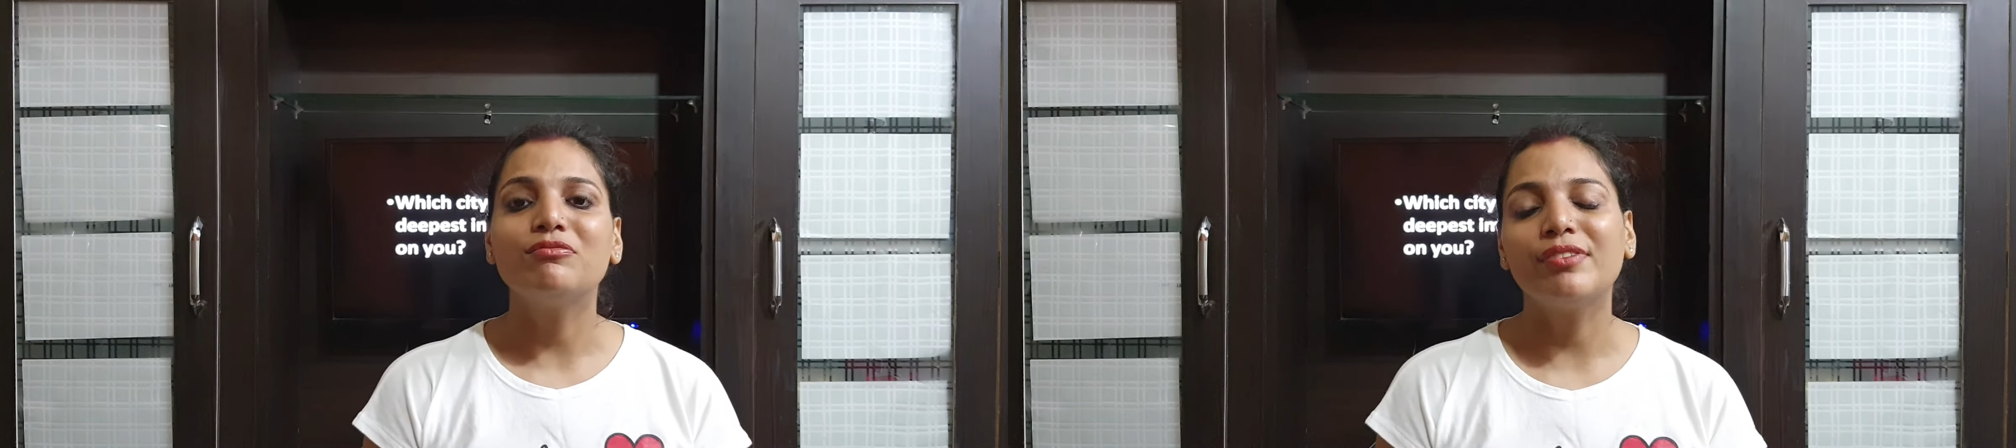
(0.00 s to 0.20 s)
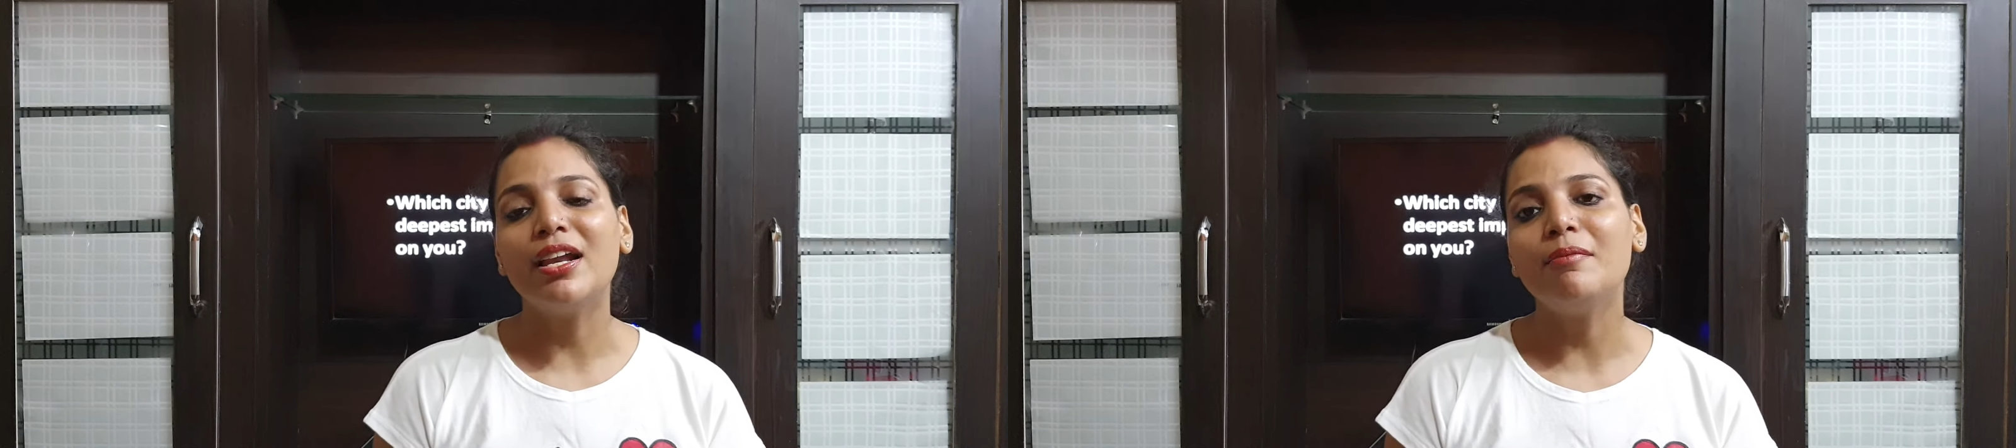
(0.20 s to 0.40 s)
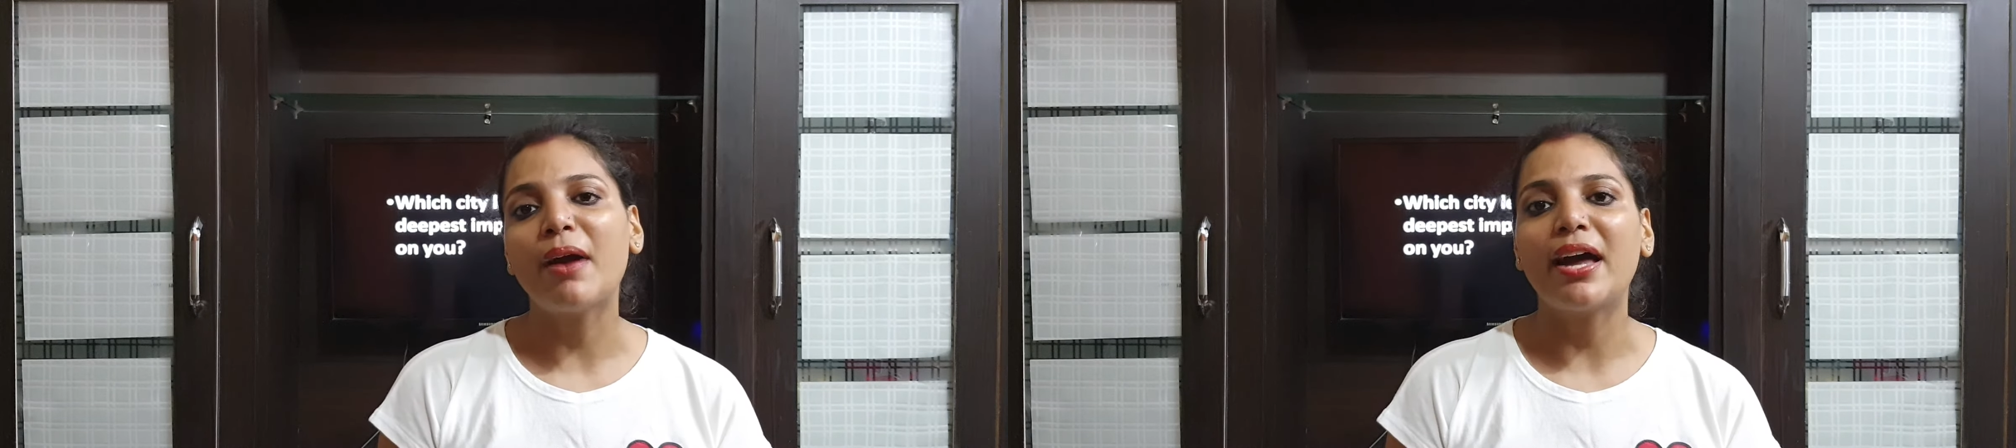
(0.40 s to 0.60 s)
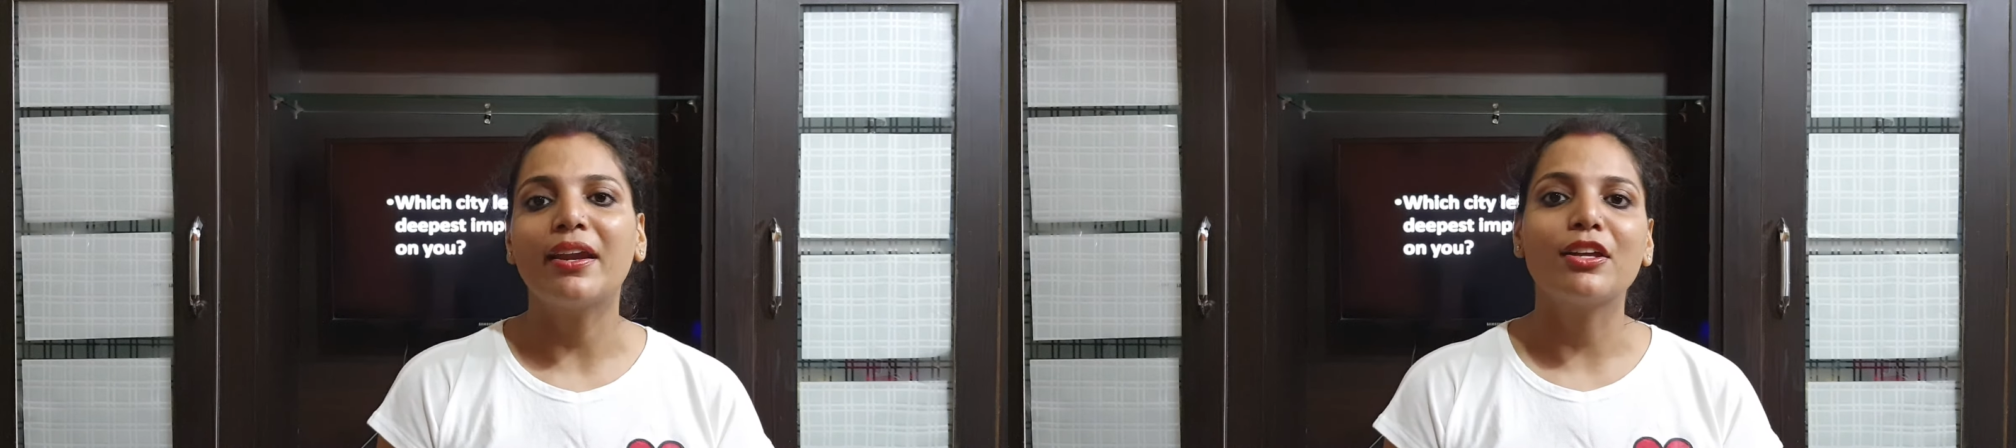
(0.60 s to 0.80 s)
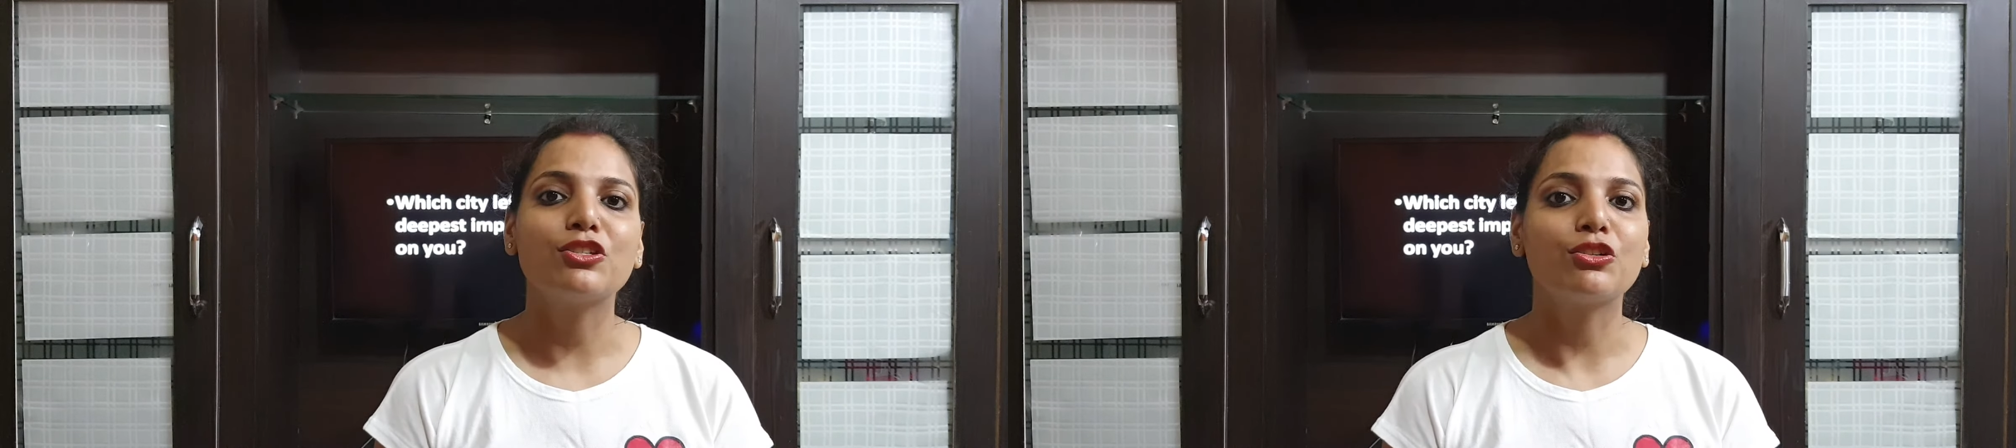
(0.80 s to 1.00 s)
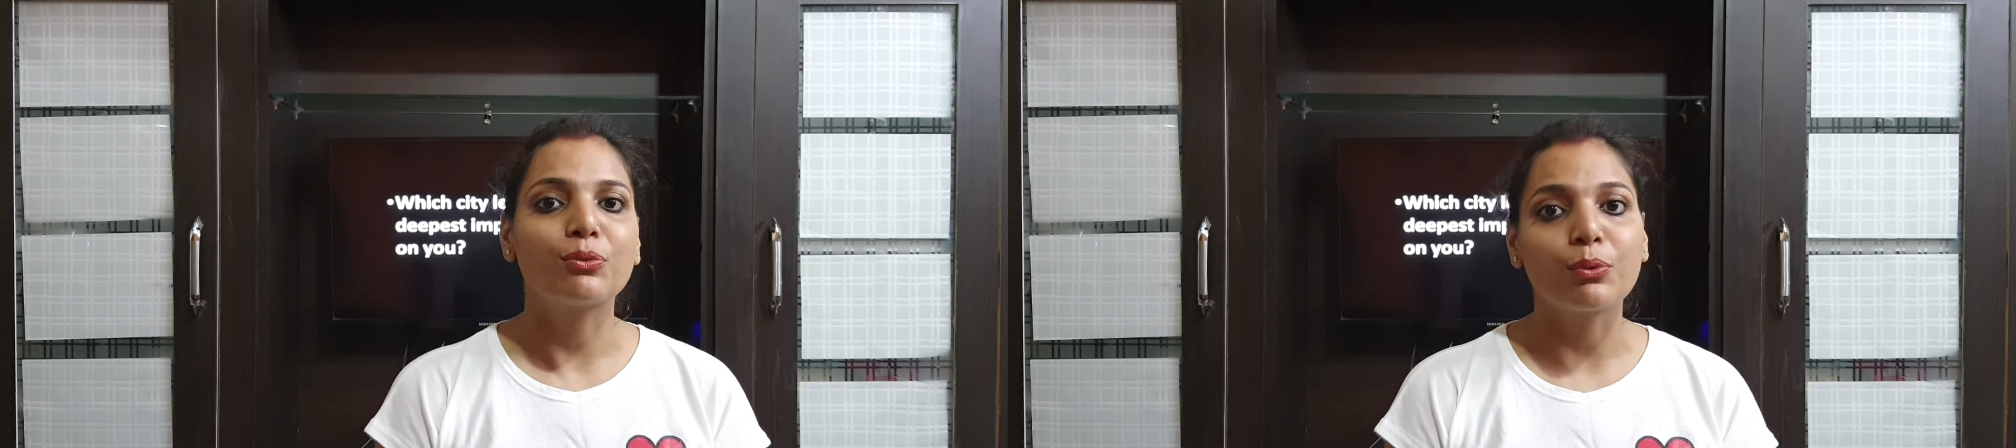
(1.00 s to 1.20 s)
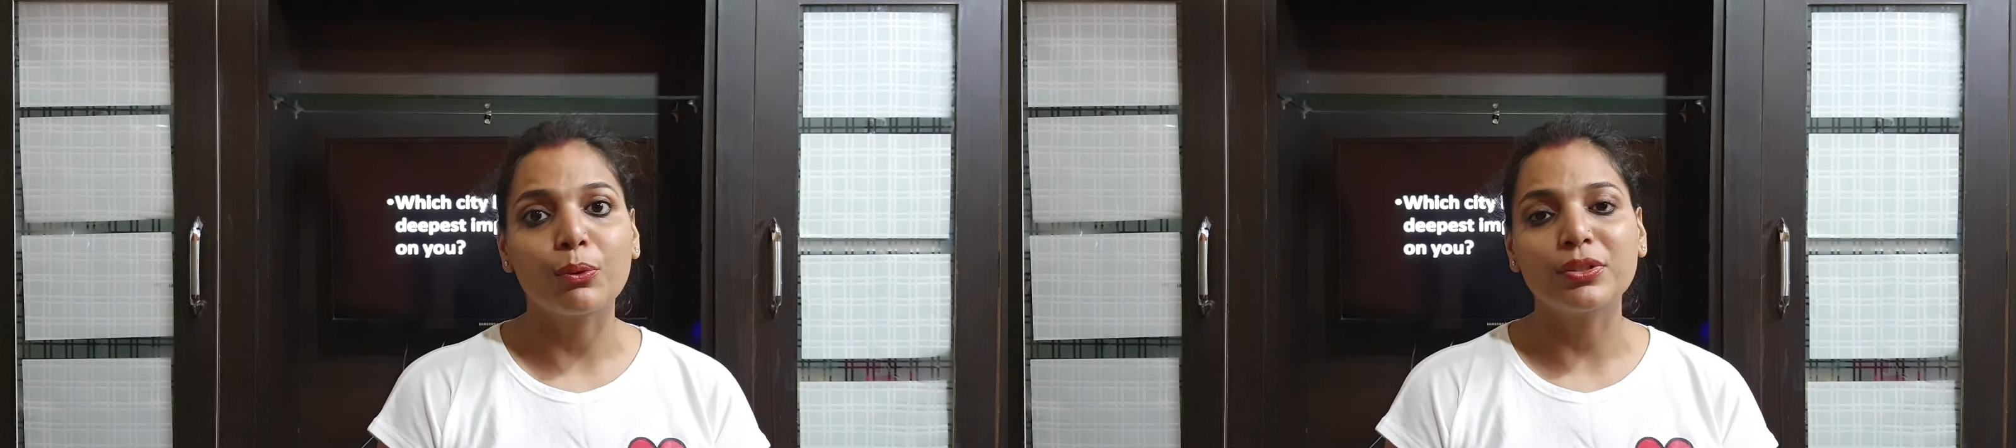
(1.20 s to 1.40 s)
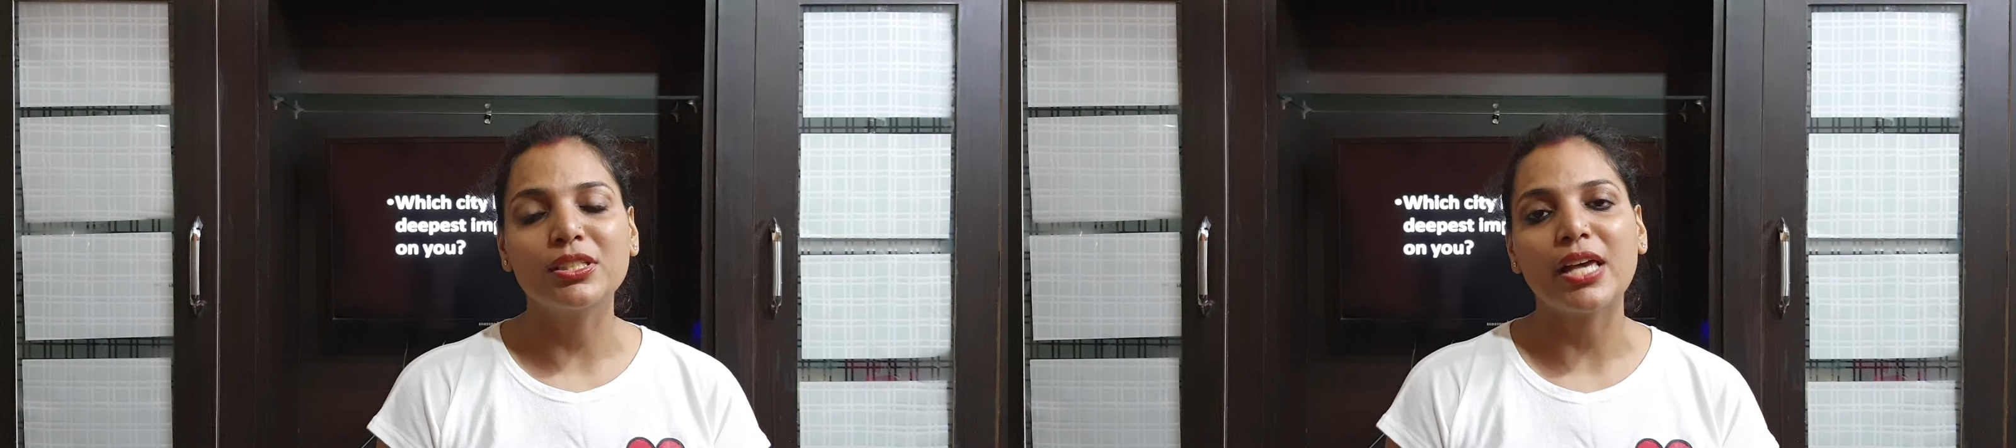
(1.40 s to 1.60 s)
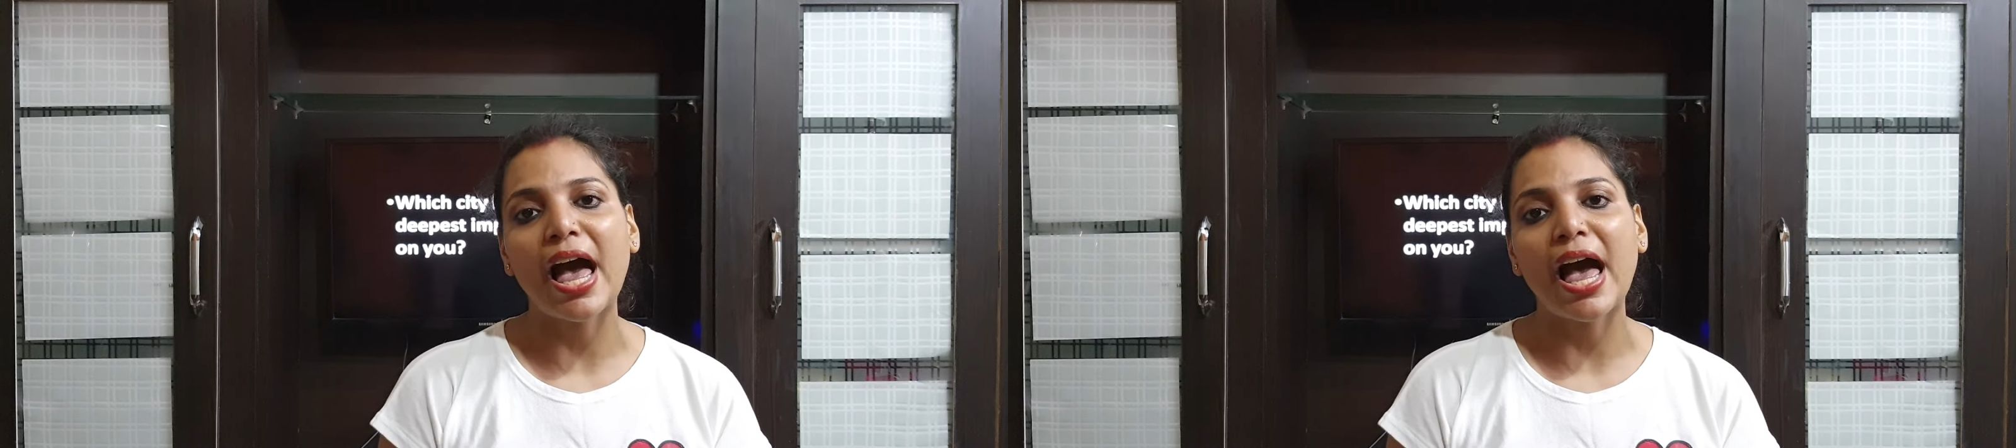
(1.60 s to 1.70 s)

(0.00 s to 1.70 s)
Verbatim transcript: well-managed roads